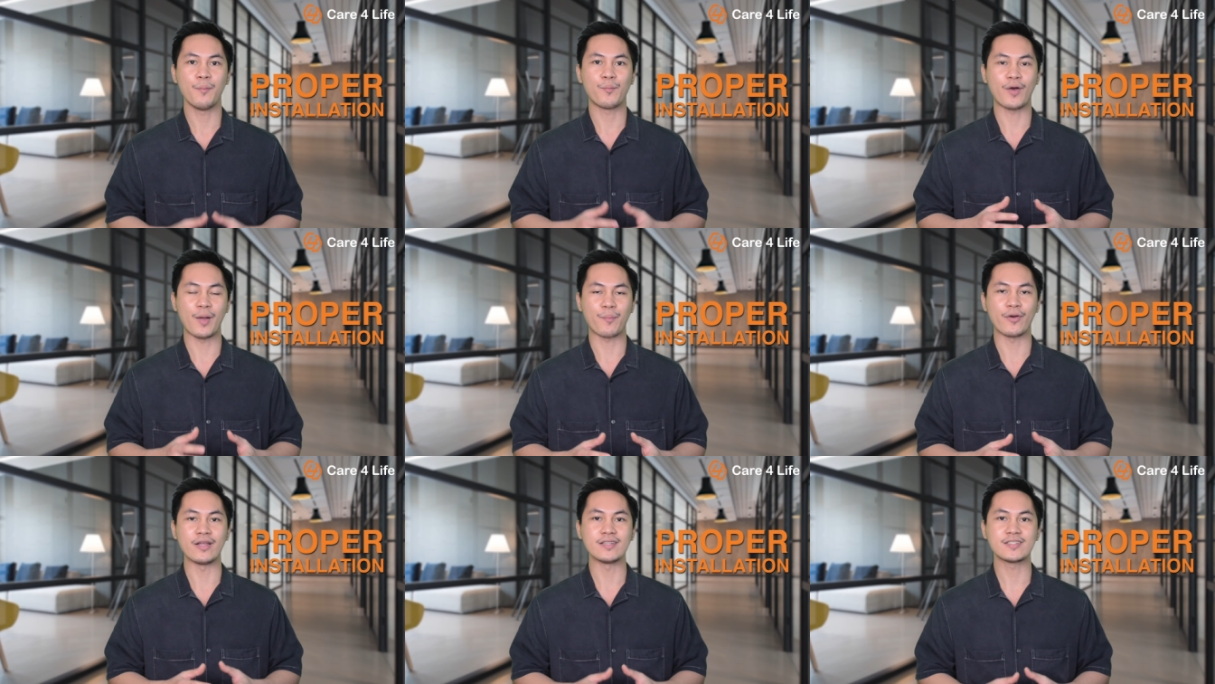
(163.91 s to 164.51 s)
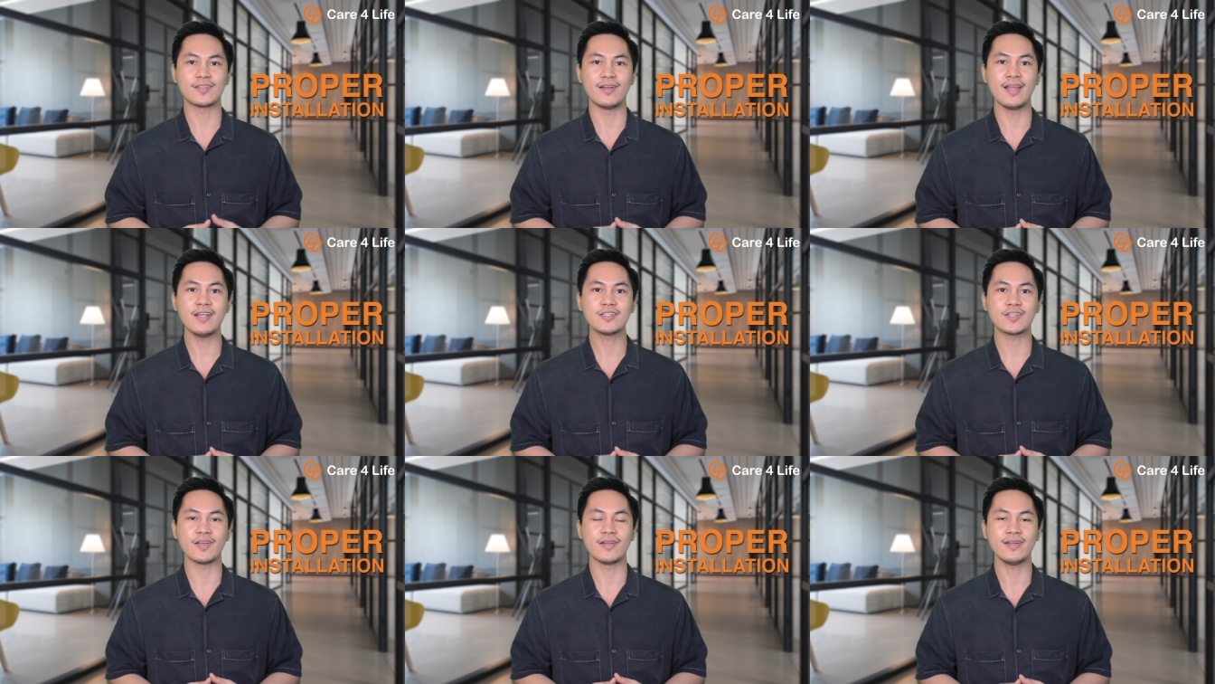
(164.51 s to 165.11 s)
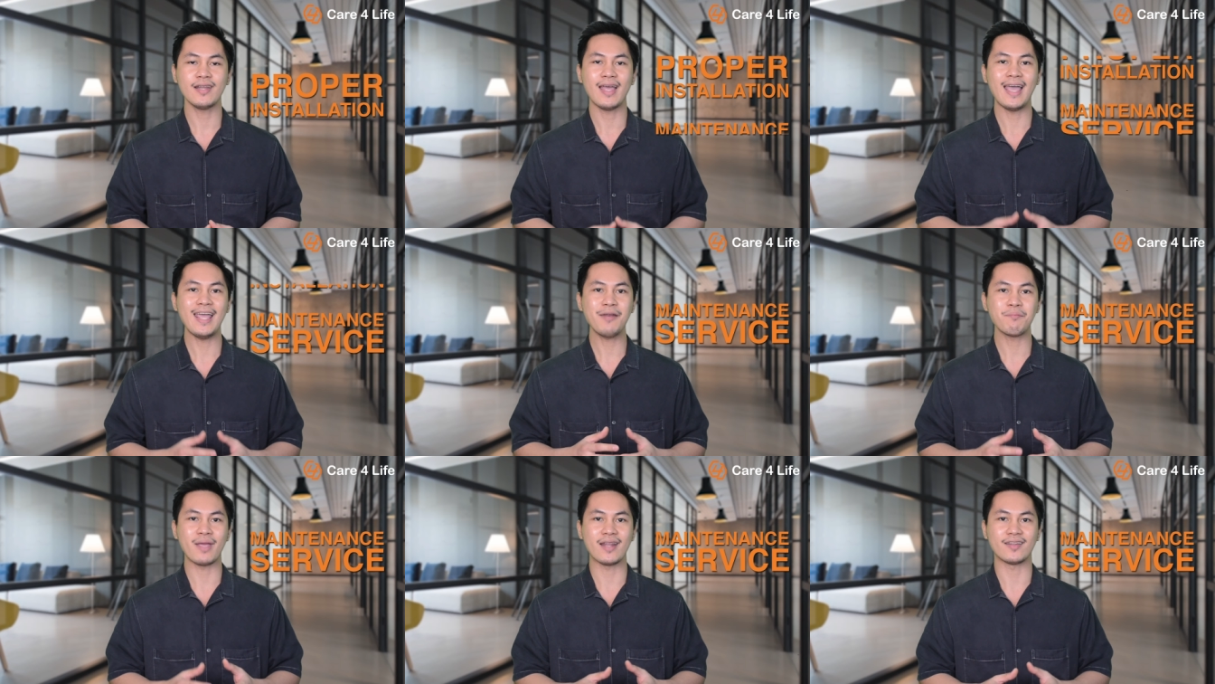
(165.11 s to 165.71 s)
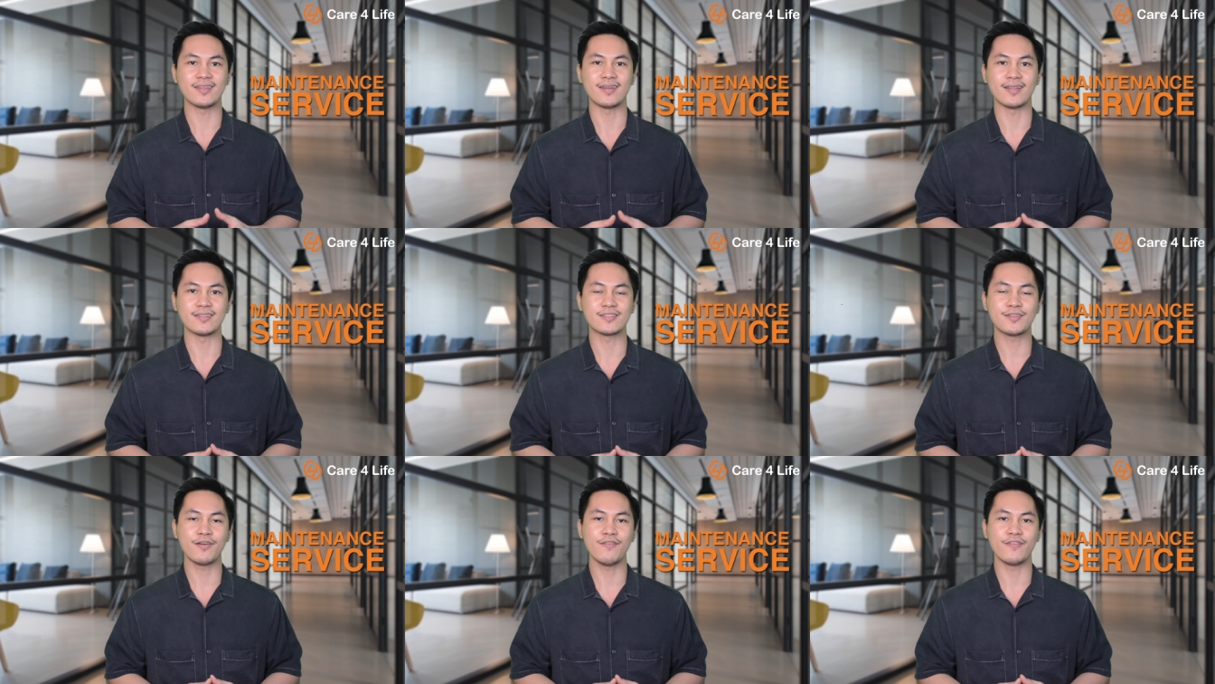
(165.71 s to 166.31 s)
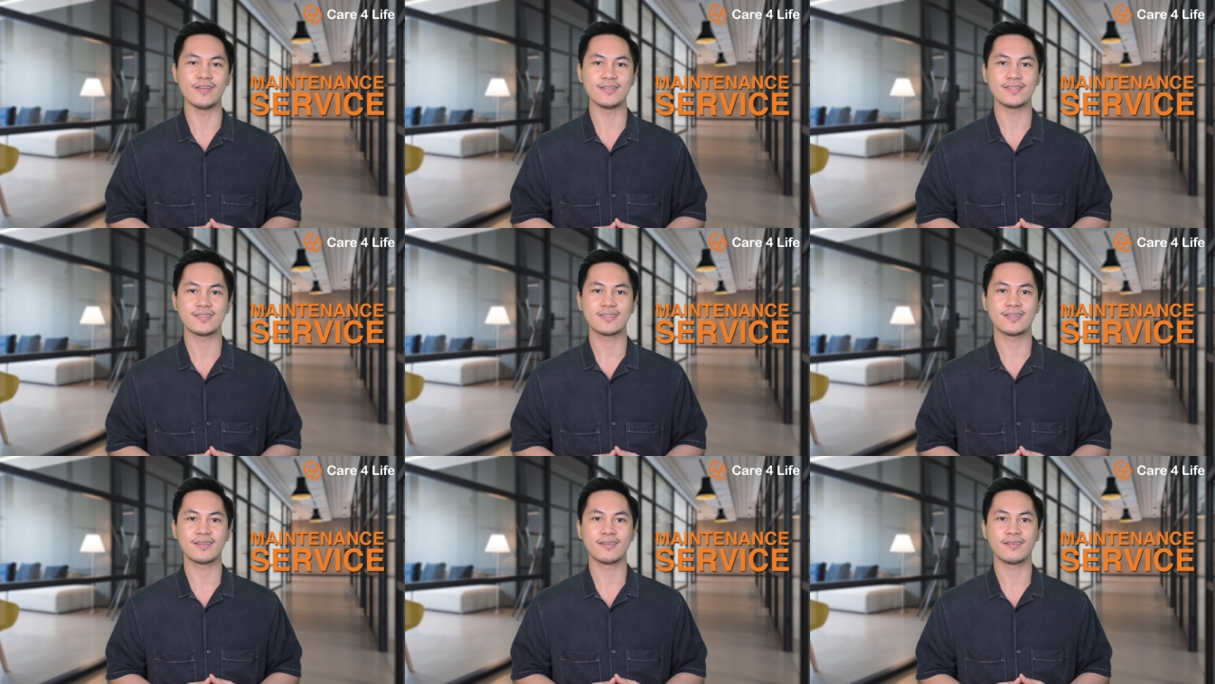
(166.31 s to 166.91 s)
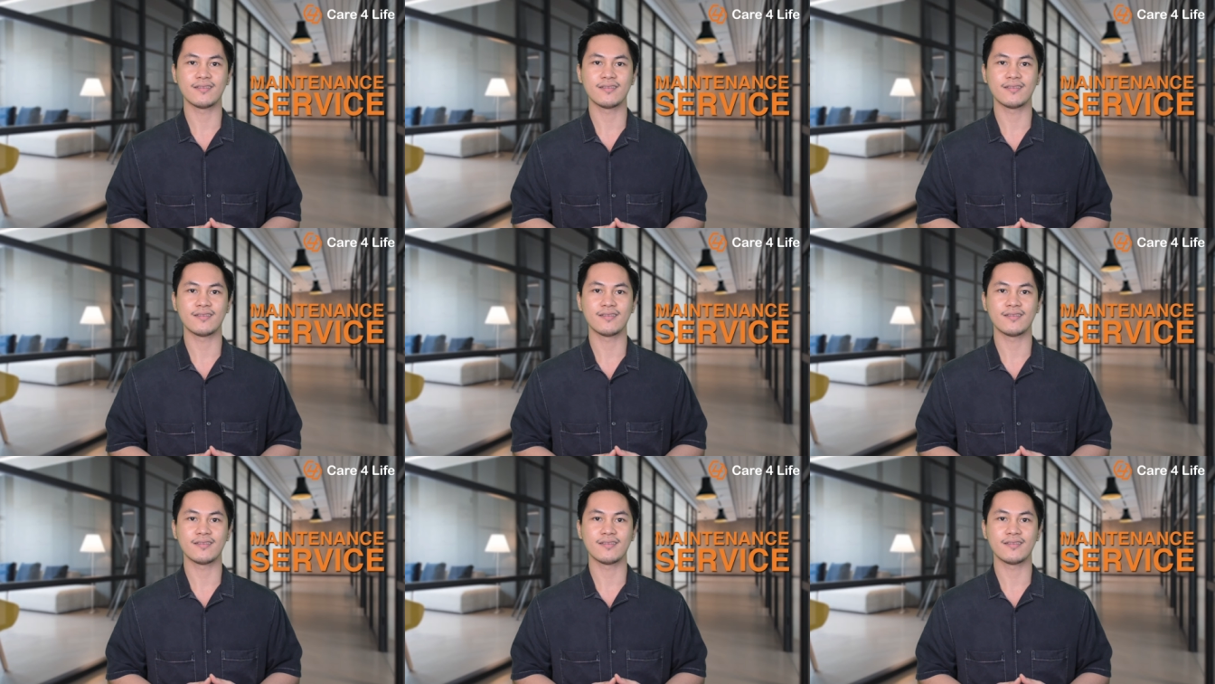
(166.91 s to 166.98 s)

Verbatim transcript: proper installation, and maintenance service.